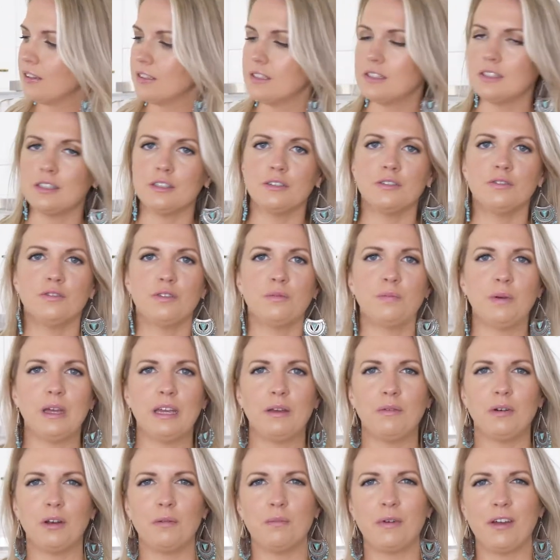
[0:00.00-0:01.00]

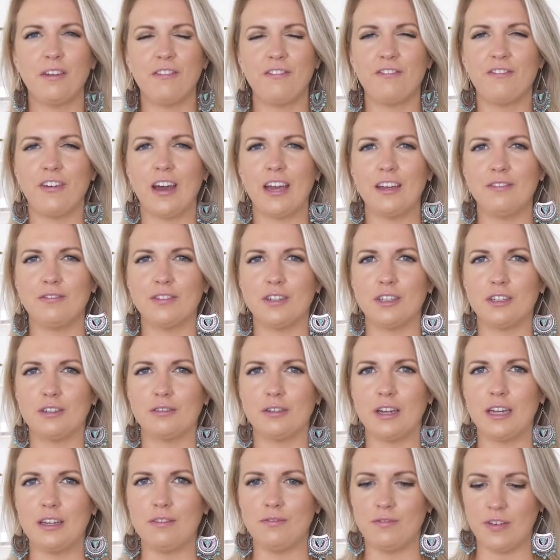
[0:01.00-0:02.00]
Silverbeet, one of my favorite
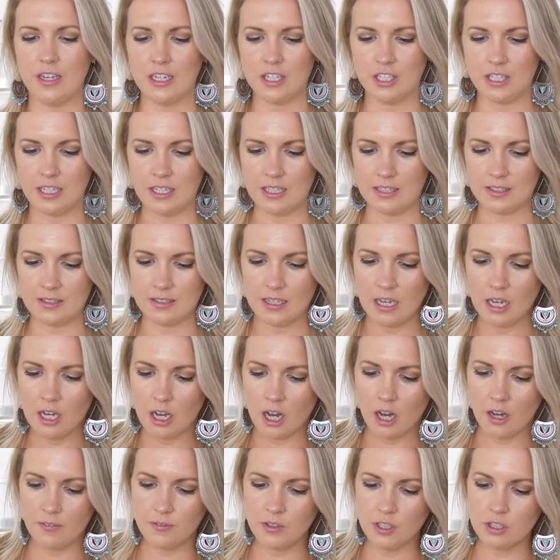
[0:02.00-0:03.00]
green veggies.
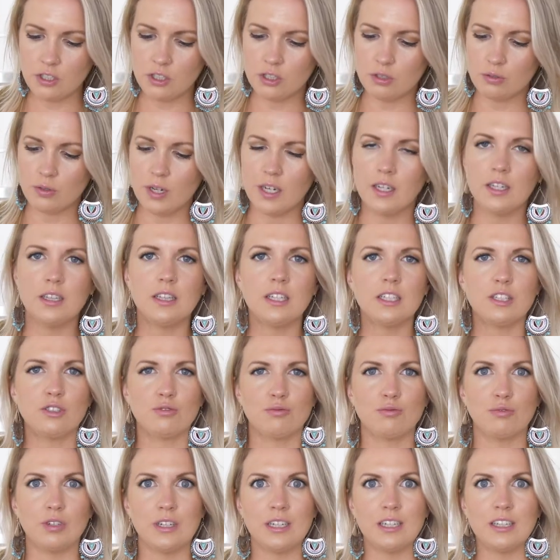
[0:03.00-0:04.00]
I've just shredded this
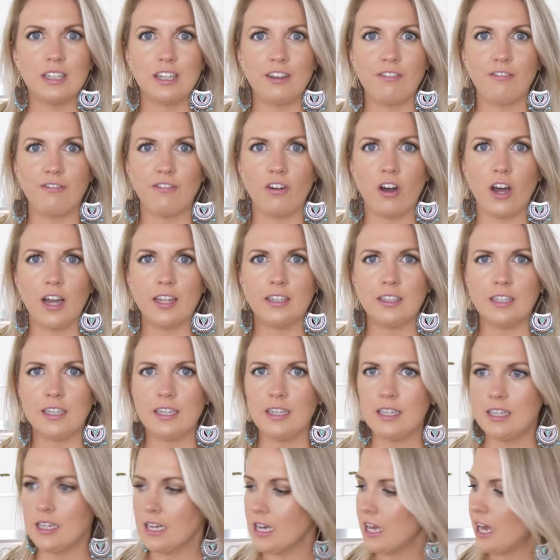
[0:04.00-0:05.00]
really finely,
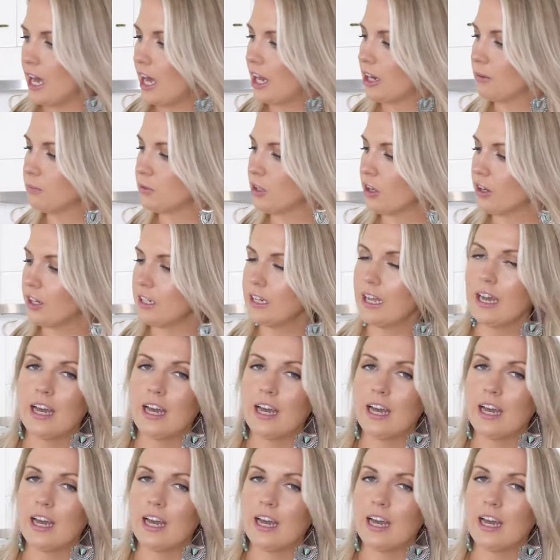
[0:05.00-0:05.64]
and I'm going to